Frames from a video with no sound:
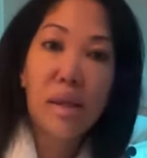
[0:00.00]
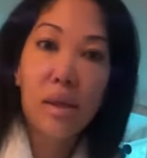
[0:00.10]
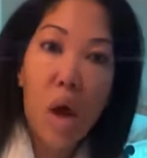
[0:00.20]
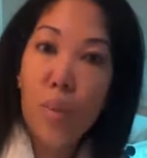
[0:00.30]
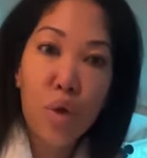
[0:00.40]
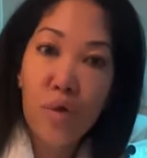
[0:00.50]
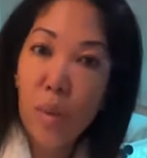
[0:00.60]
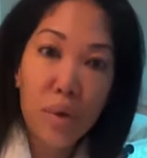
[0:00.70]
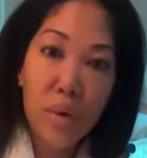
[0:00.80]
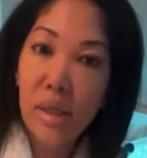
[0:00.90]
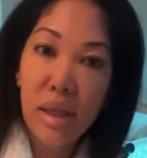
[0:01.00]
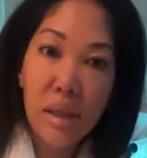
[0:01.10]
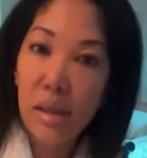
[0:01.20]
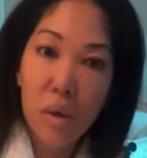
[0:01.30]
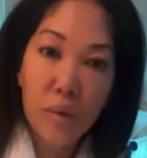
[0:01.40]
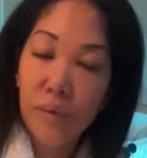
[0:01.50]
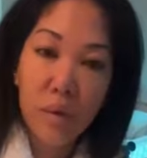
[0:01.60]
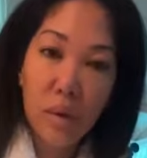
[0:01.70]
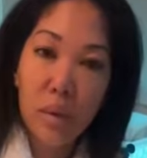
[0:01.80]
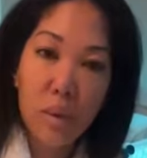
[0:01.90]
this is all proven with receipts. So if
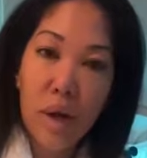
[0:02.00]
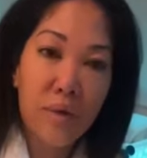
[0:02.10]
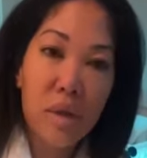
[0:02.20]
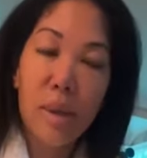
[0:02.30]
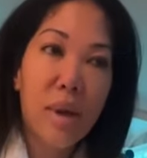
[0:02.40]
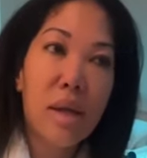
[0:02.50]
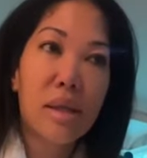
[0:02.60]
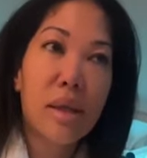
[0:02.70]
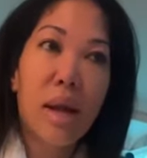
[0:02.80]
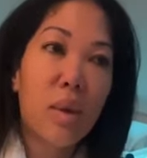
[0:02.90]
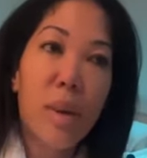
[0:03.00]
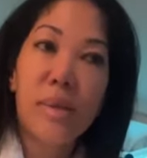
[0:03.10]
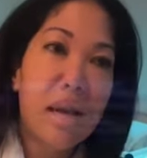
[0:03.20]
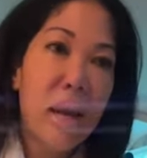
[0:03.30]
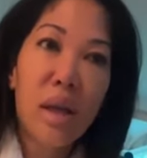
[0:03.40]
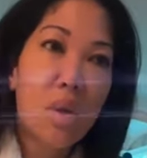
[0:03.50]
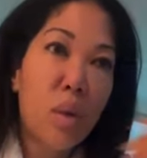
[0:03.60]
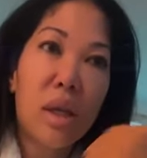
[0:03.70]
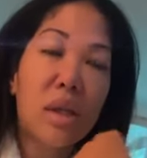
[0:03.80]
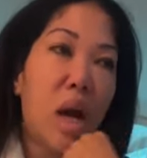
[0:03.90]
whatever somebody doesn't like what I'm saying, you know,
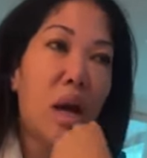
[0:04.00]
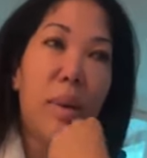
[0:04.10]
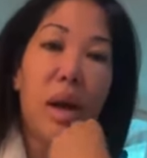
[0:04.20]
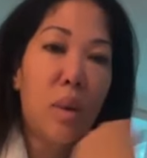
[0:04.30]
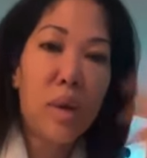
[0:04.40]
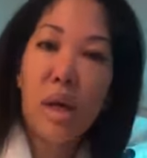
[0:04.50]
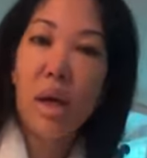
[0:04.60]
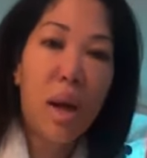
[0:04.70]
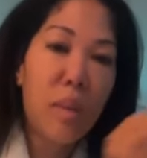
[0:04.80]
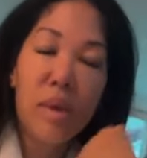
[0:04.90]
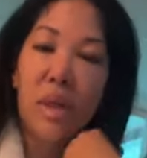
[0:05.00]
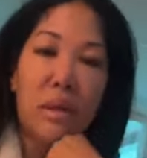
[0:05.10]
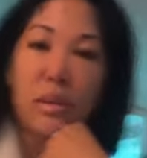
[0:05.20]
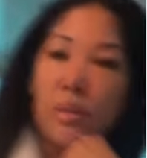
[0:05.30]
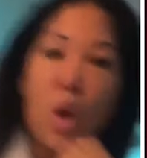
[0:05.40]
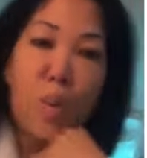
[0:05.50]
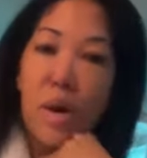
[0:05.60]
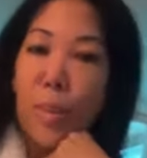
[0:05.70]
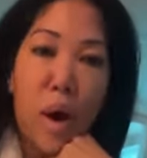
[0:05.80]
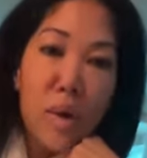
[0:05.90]
we can talk about it. We can come, we can
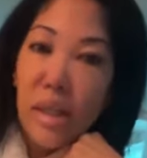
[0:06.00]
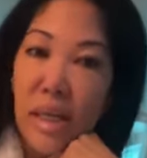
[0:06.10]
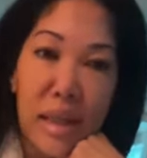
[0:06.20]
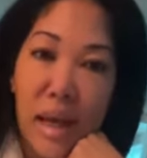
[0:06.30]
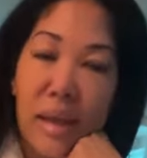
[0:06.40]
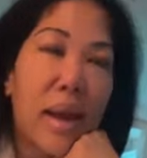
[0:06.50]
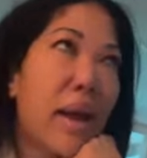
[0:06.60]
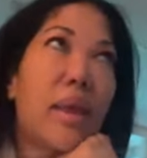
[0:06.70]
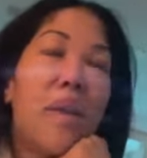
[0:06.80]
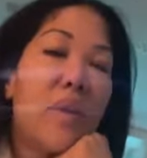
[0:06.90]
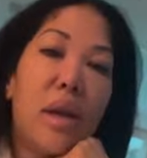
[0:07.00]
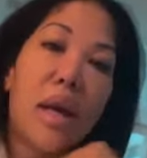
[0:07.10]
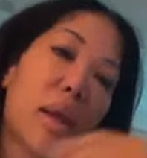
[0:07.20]
open up our receipts. I, I love it.